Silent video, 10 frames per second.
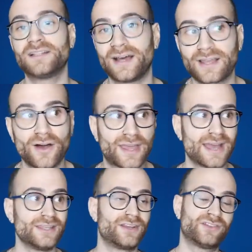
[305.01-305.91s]
Like,
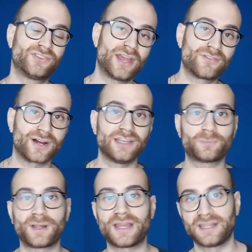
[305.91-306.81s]
okay, you could say, right, he's
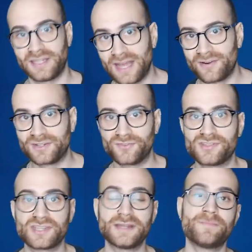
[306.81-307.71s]
playing in the
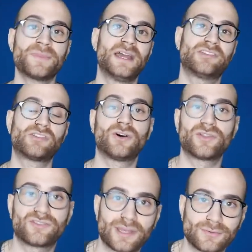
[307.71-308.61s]
Eredivisie. It's not
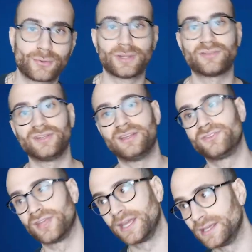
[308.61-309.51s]
the same quality as,
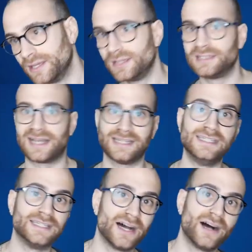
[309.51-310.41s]
say, La
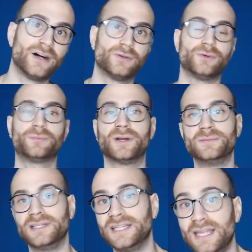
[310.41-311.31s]
Liga or
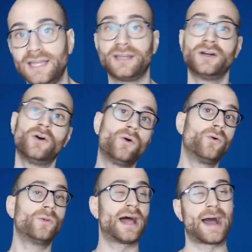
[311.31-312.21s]
Premier League.
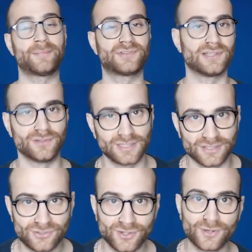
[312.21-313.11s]
All absolutely
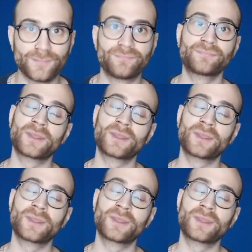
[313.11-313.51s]
true.